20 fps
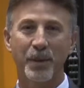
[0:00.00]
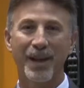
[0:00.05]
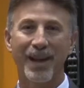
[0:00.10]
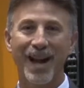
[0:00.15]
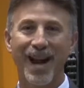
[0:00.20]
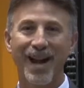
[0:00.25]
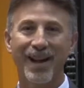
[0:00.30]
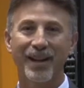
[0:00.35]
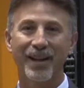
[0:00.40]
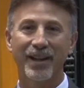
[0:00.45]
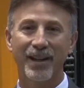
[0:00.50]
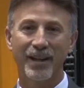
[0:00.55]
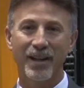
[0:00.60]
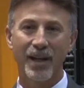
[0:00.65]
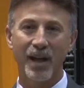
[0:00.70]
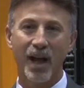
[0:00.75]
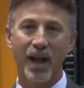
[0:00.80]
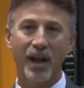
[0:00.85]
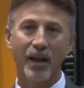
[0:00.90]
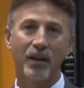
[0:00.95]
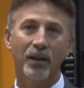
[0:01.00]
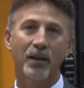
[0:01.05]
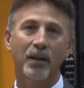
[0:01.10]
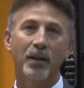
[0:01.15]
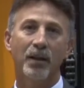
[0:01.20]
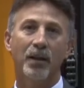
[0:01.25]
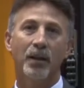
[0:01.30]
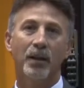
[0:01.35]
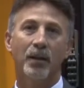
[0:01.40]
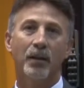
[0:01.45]
be guided in the aisle
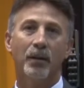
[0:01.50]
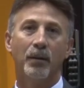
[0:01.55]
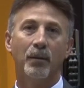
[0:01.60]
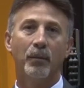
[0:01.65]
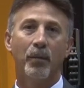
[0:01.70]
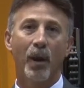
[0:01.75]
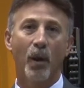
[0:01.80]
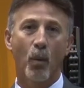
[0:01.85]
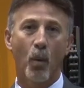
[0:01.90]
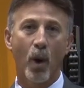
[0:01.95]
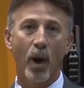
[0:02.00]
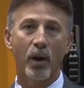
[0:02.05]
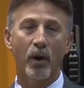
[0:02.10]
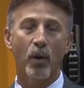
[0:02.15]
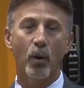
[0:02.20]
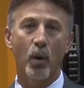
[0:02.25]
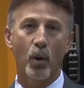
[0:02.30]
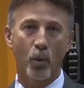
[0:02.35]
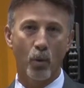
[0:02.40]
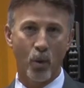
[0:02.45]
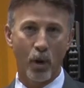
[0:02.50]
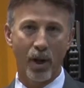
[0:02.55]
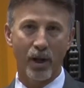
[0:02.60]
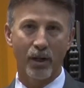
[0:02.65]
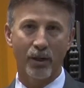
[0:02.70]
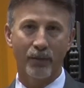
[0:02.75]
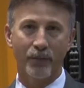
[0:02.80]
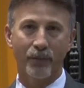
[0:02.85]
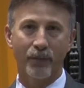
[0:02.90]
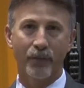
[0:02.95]
by wire or
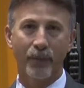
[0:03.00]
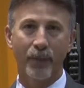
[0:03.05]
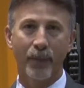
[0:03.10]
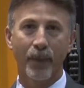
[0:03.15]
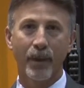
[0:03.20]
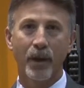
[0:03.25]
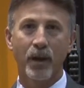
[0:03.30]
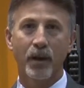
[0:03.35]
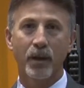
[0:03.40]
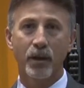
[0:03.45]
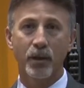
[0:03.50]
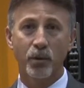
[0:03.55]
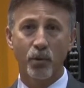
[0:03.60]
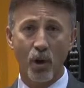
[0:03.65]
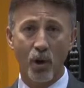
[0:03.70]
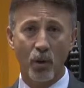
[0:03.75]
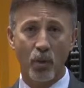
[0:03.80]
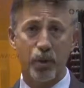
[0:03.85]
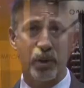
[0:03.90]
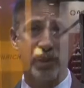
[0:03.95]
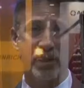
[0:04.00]
rail. The truck we